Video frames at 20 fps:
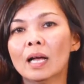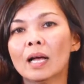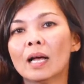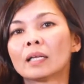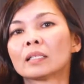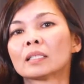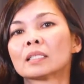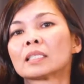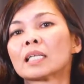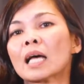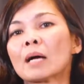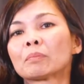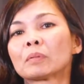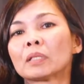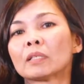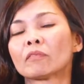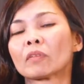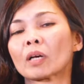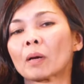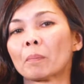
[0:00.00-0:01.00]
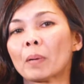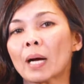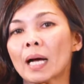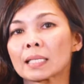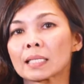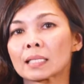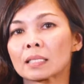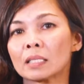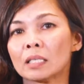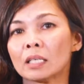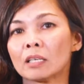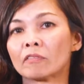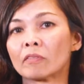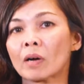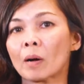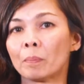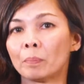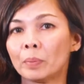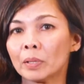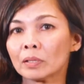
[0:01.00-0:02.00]
and adaptive capacity of
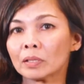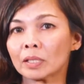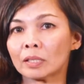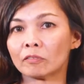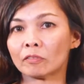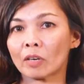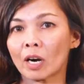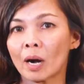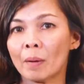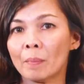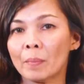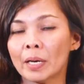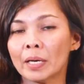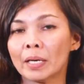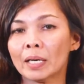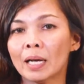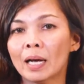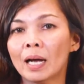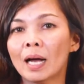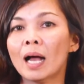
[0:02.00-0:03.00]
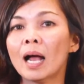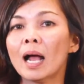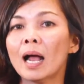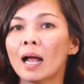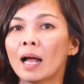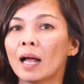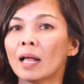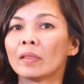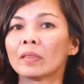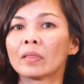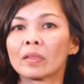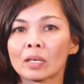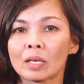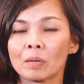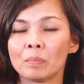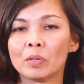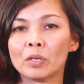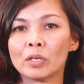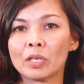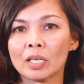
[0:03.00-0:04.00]
our built environment and the
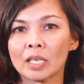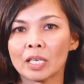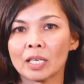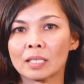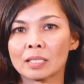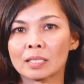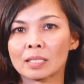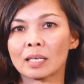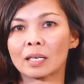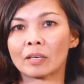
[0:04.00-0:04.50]
communities